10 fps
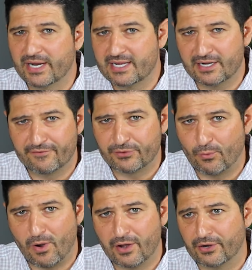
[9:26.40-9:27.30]
do I cut off
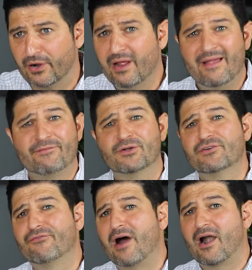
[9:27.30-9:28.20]
the water? If
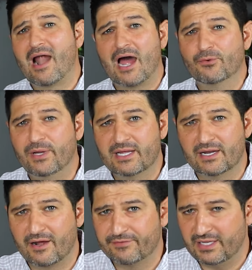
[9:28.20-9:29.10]
there's a fire, how do we
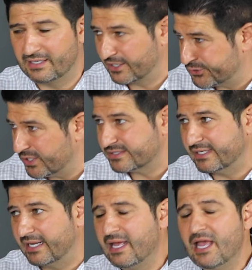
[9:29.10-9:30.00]
cut off the
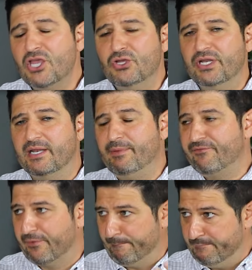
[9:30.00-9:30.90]
electricity? You need to be
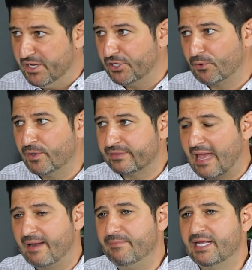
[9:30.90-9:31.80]
familiar with
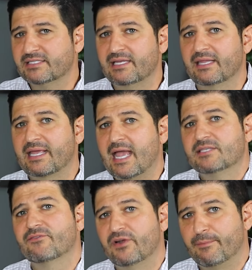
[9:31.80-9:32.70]
that, because in the
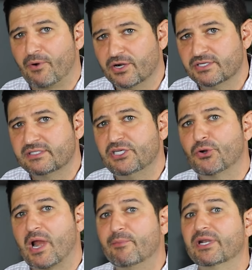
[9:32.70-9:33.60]
case of an emergency,
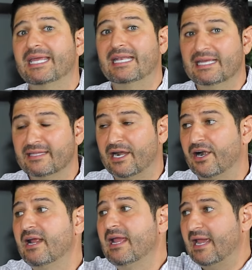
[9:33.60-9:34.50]
you're able to get in
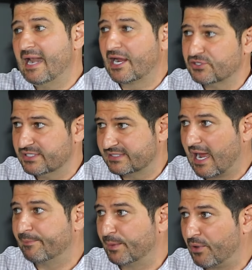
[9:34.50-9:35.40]
there and actually
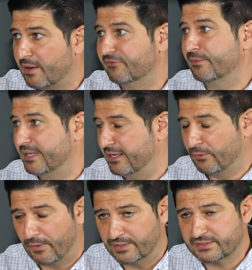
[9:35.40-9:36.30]
stop the problem from
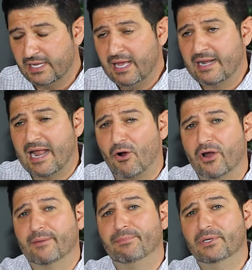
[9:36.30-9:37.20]
getting worse. Now,
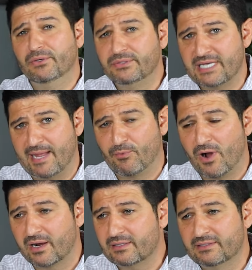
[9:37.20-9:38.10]
on a blue tape
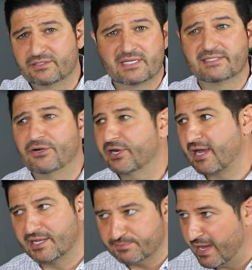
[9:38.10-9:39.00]
walk, consider it
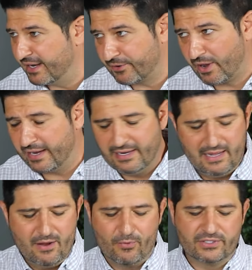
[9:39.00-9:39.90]
cosmetic, right?
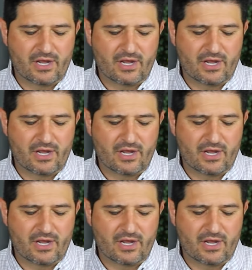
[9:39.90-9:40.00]
We're